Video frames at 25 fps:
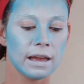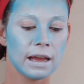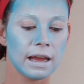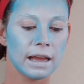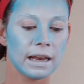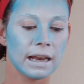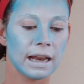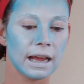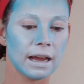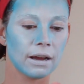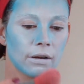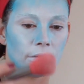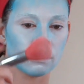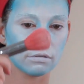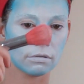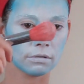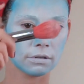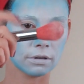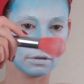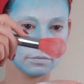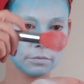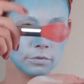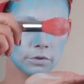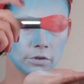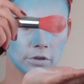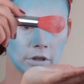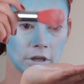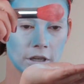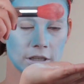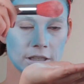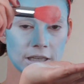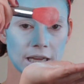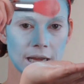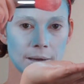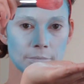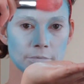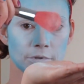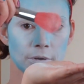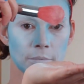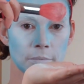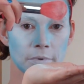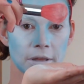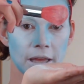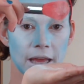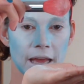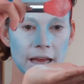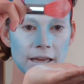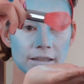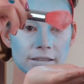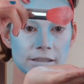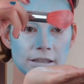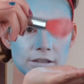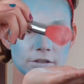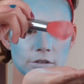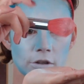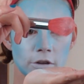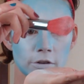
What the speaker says: And now I'm just going to tap some of the excess